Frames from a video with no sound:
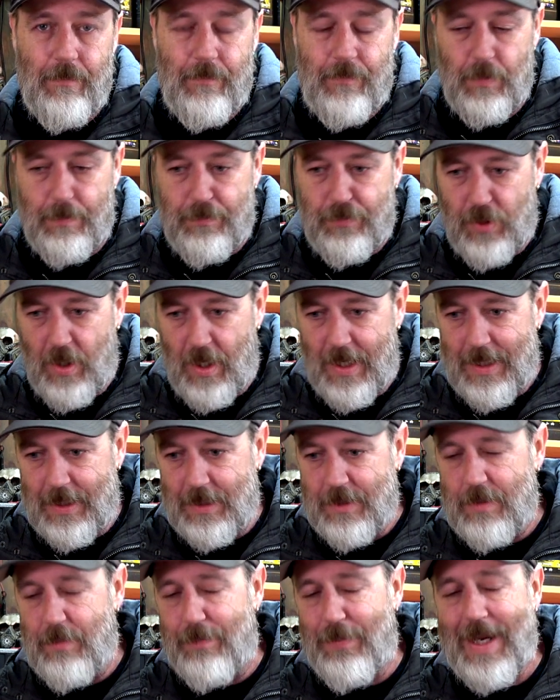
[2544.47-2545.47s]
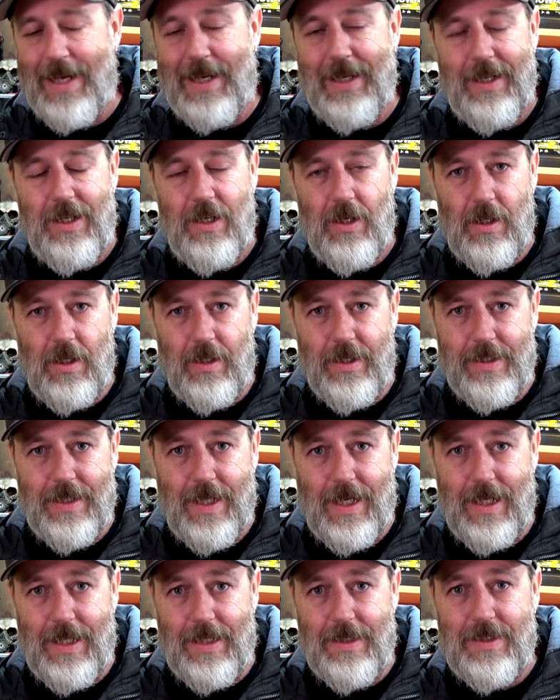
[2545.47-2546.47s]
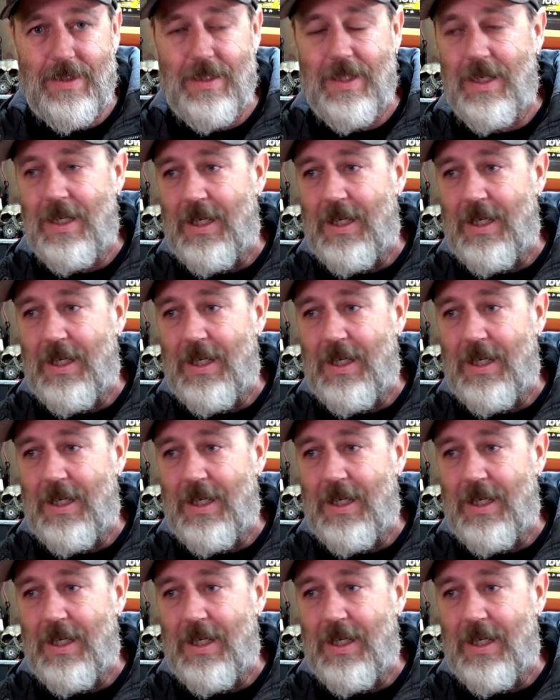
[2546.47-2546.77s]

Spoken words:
for products. Back in the early days,